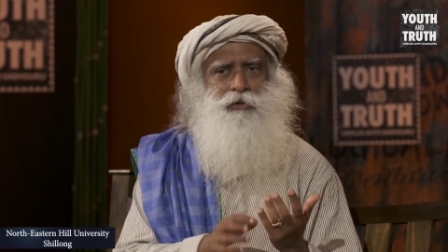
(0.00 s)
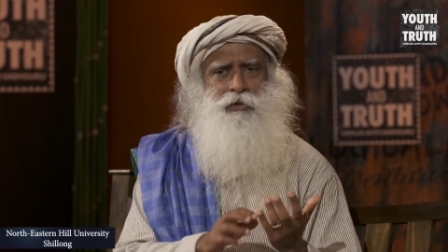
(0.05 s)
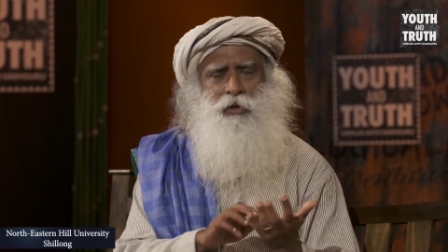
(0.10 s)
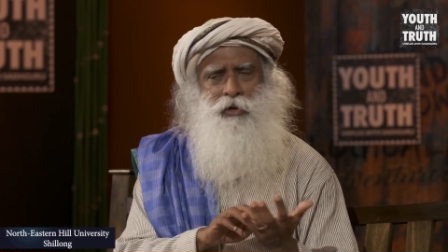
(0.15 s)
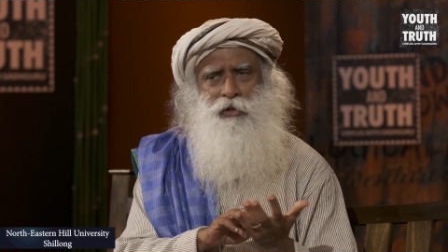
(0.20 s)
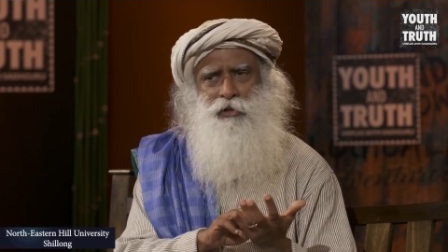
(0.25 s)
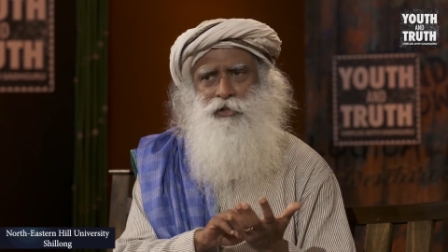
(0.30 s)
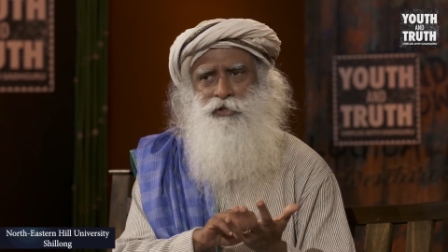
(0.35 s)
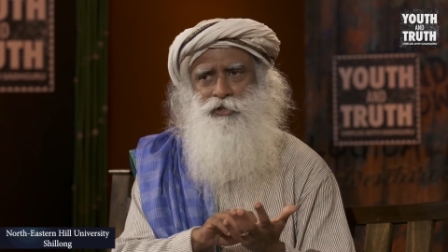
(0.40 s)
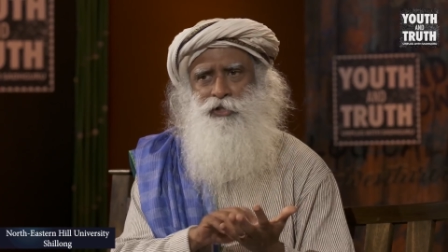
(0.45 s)

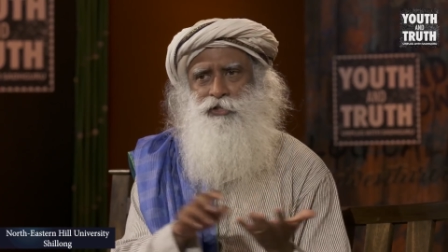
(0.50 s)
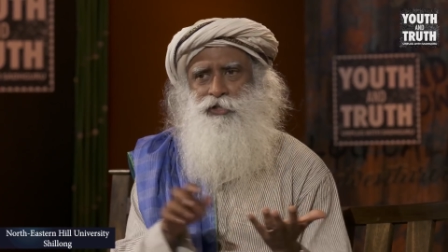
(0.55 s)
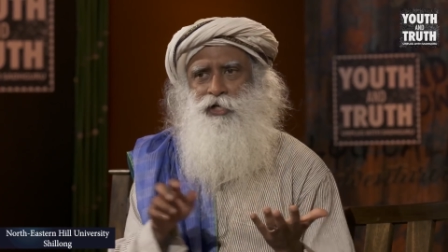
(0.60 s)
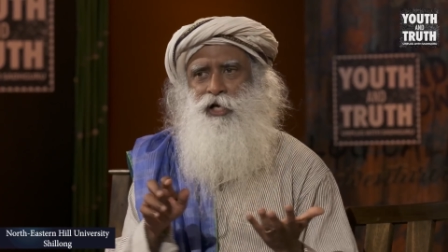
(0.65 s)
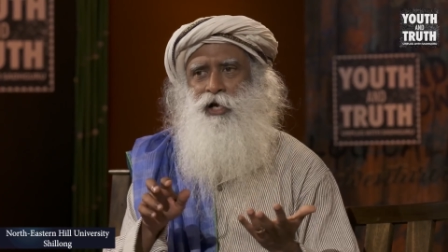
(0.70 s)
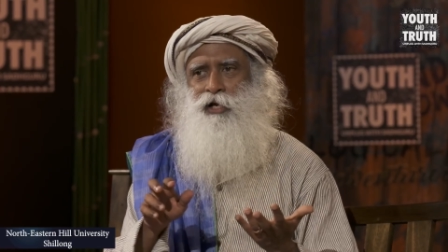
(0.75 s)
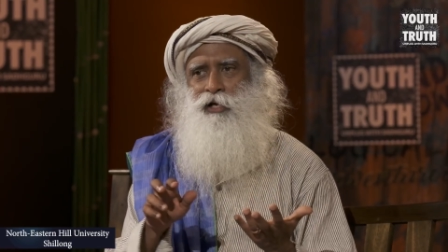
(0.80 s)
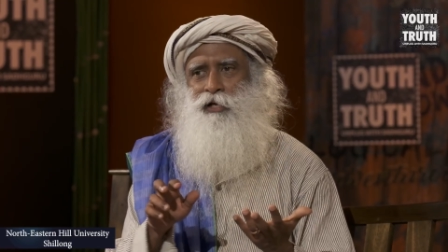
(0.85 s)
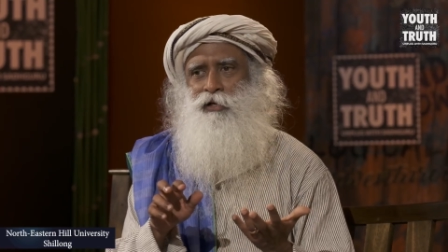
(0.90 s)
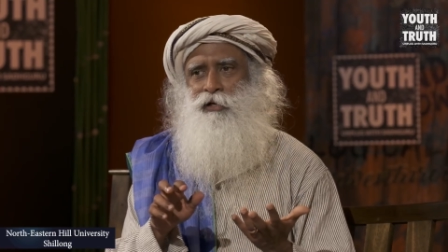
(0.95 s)
Thought is
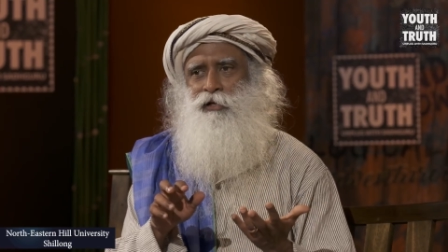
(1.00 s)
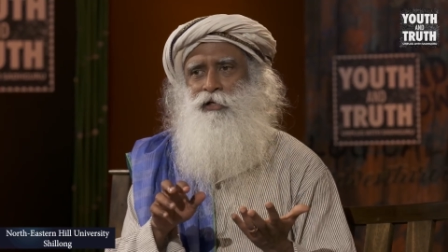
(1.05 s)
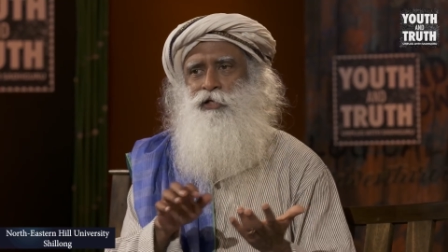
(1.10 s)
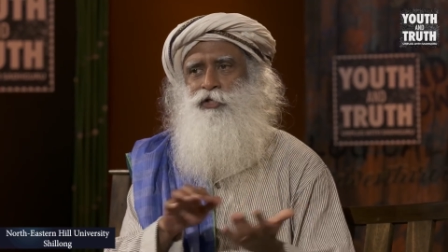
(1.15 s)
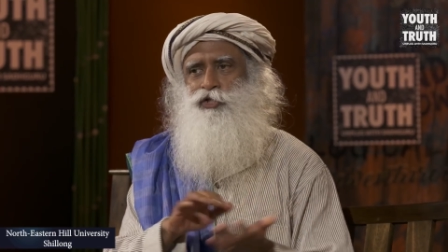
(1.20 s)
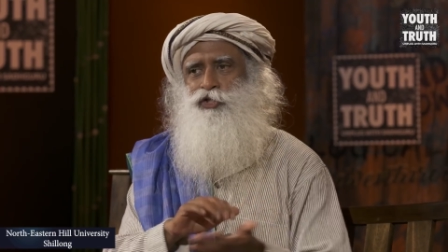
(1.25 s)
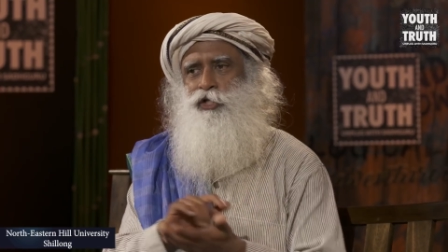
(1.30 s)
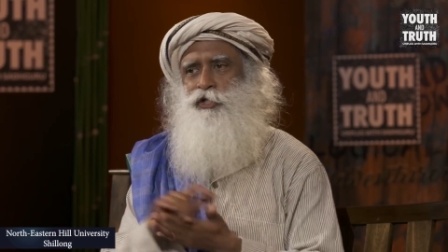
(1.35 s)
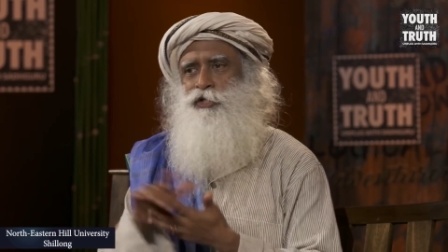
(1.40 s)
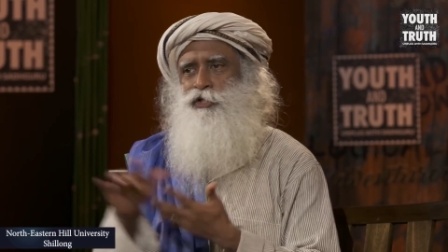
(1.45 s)
agile,
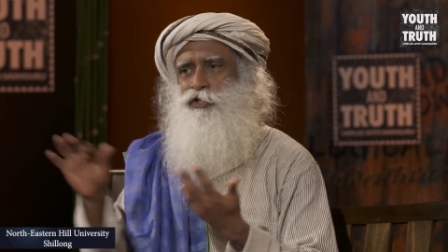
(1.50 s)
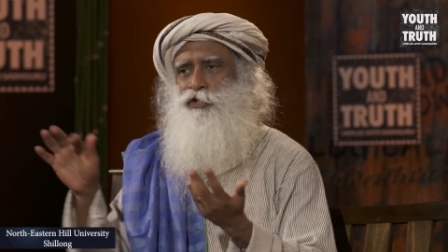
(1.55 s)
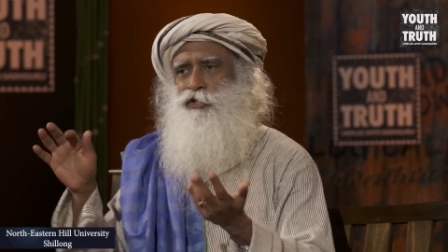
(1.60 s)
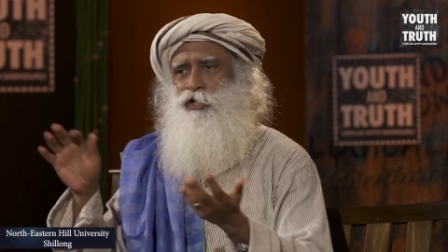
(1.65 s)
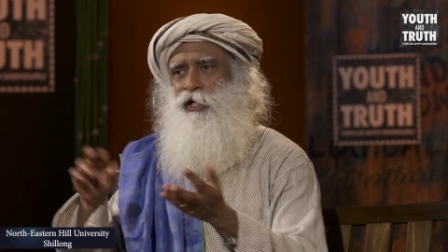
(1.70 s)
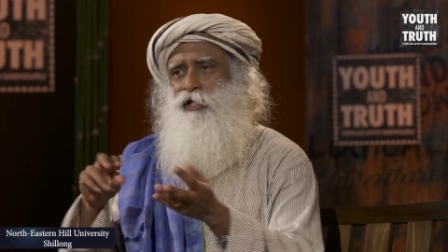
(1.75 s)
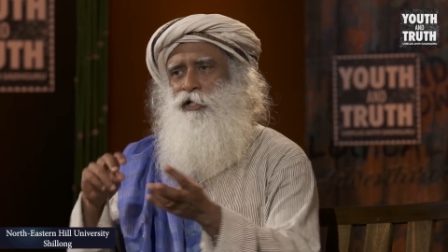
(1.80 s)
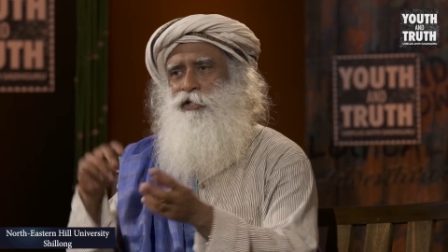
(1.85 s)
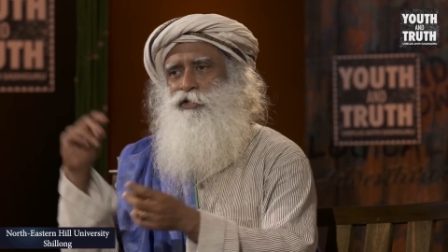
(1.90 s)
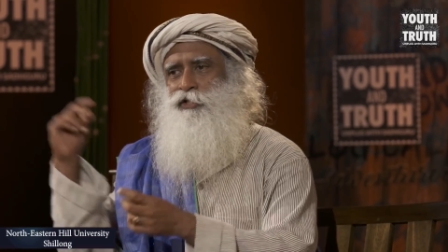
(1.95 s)
it changes
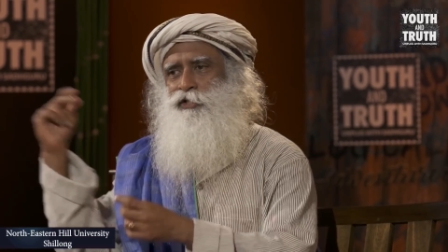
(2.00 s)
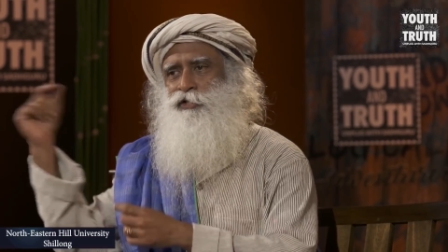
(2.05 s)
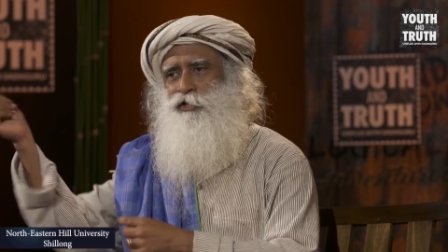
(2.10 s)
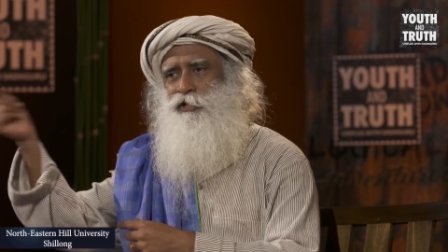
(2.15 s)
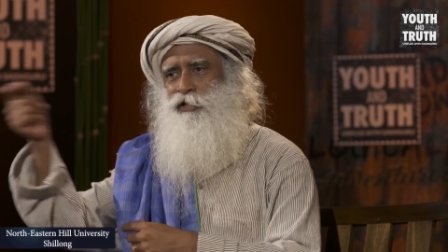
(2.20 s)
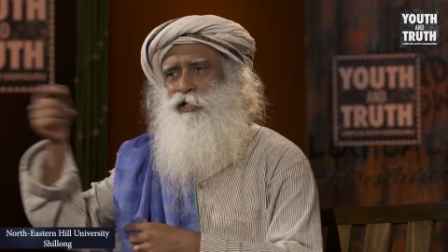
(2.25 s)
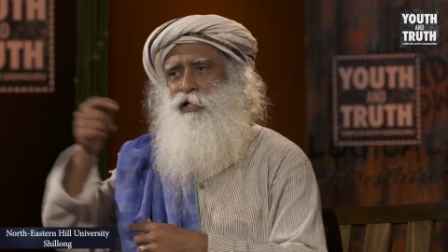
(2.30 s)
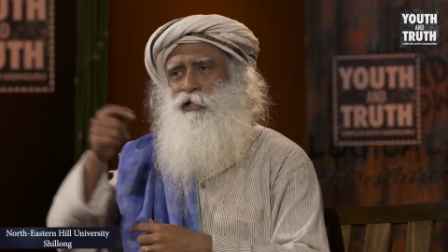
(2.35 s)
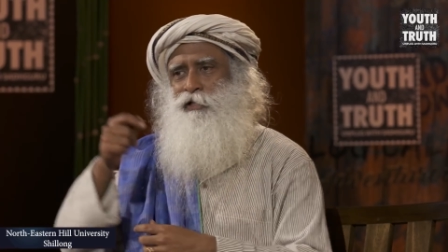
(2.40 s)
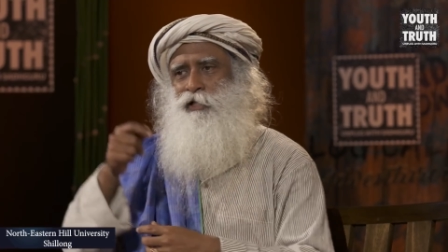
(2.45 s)
direction
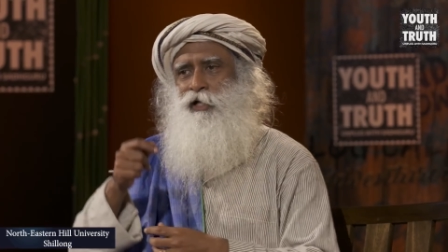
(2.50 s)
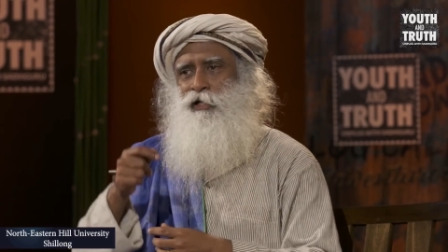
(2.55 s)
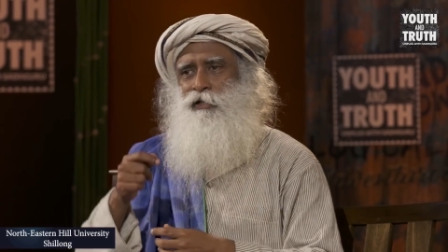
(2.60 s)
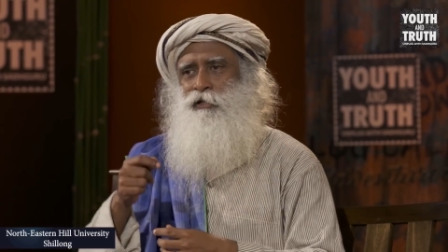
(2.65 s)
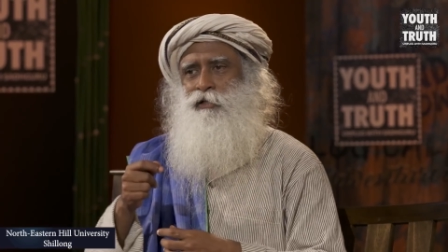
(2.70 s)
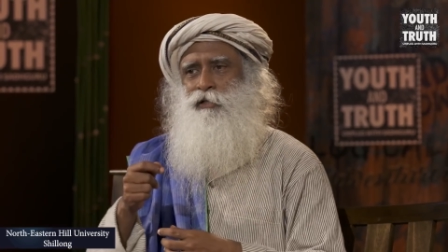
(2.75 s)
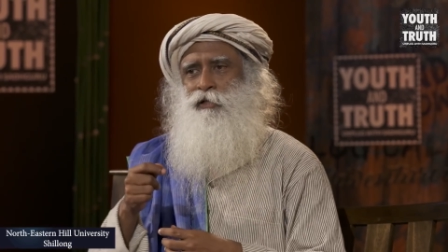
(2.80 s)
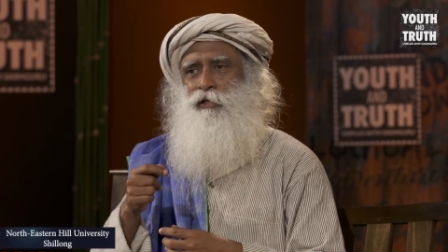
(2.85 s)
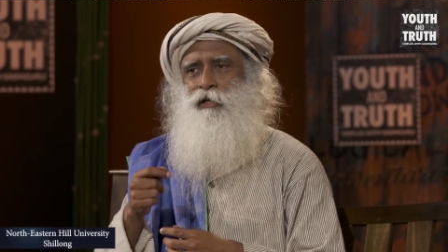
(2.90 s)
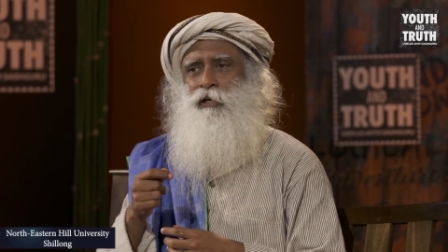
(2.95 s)
just like that.
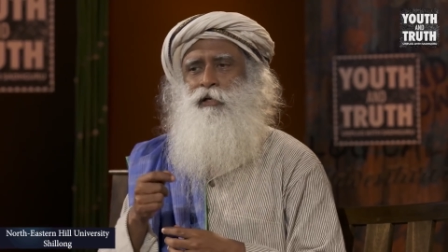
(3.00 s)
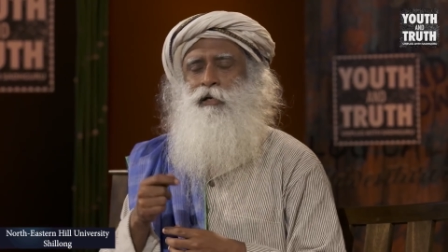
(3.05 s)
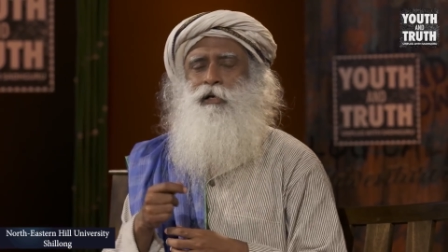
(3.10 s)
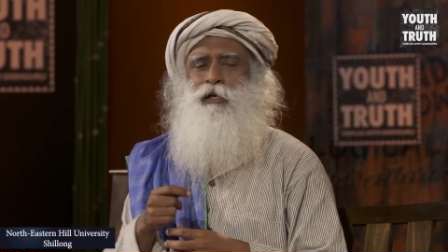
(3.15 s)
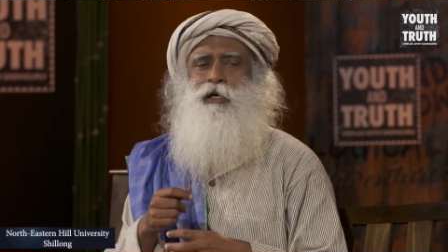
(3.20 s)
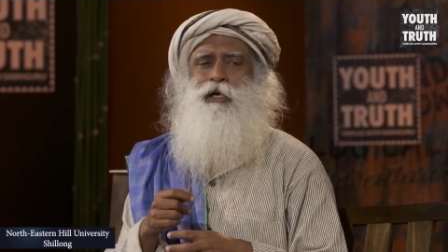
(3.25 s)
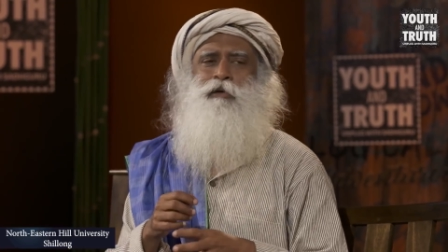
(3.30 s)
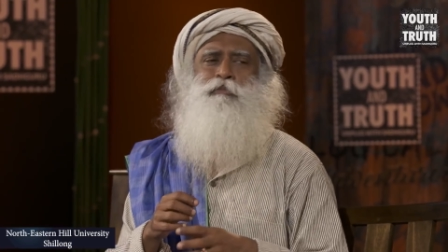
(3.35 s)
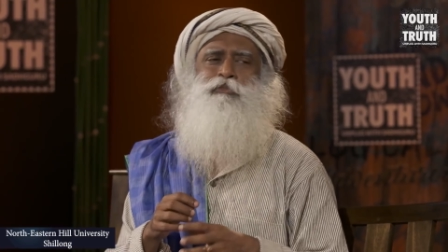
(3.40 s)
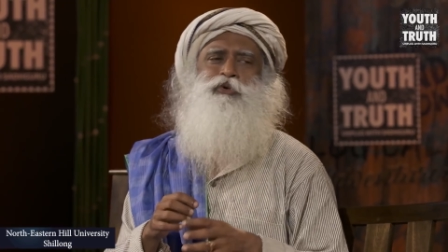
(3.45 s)

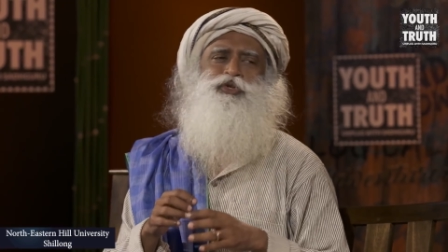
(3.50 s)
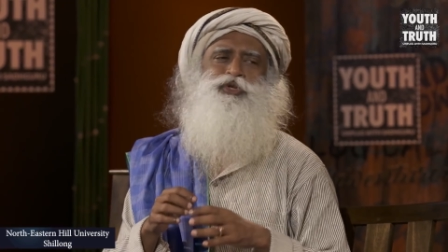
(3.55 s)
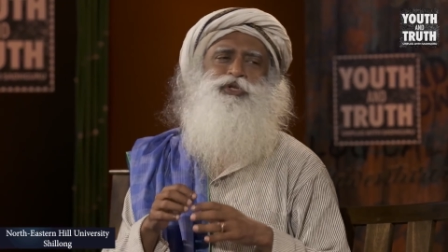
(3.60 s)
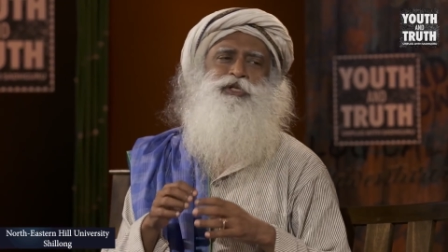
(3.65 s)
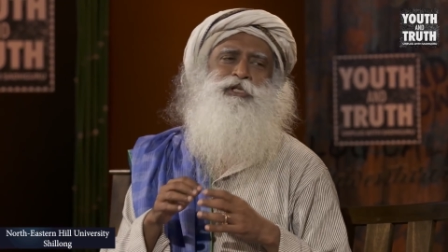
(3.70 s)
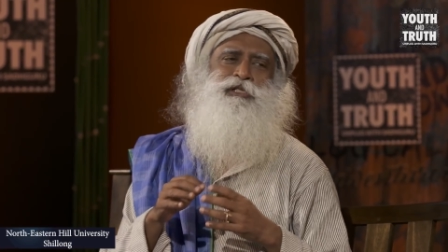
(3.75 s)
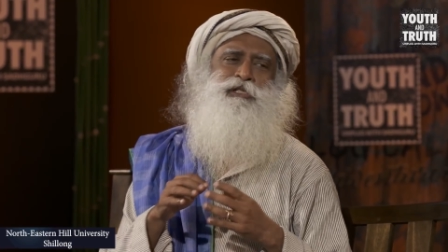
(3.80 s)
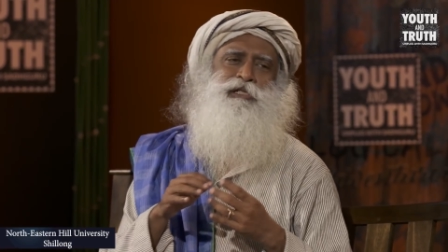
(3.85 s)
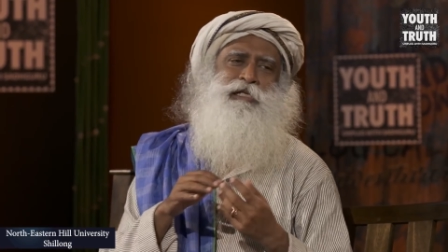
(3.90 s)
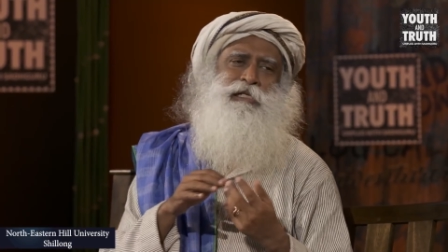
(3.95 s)

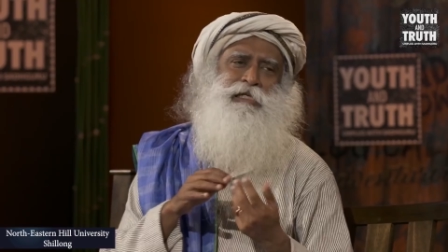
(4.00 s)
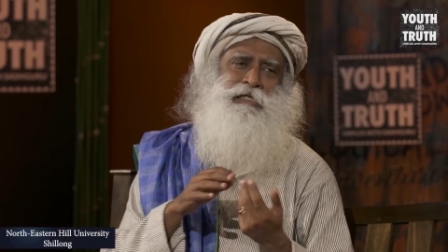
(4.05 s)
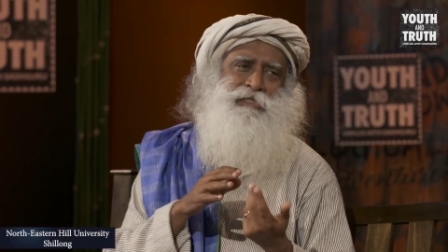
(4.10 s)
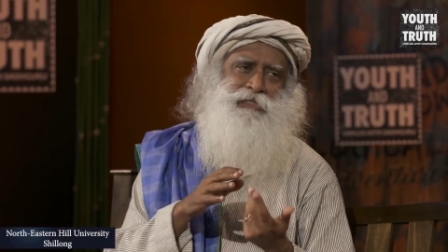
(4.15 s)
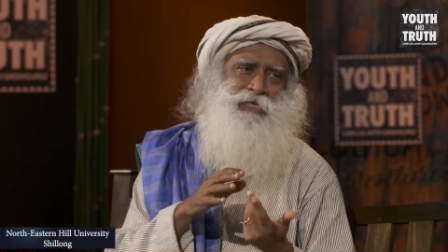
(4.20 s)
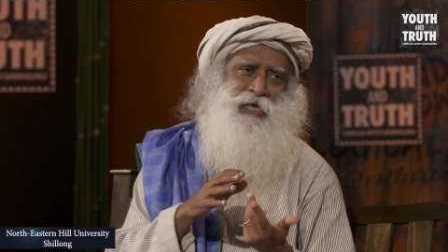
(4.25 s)
Emotion is little